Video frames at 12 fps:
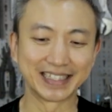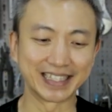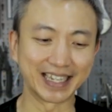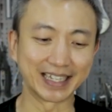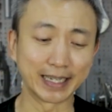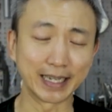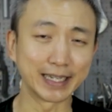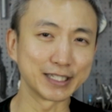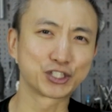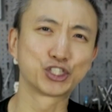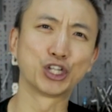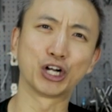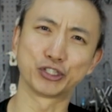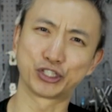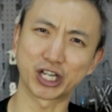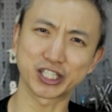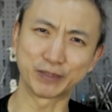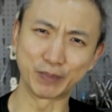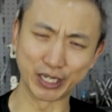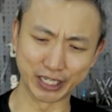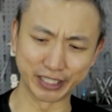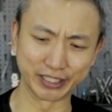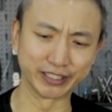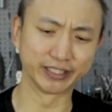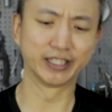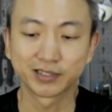that it is not just me.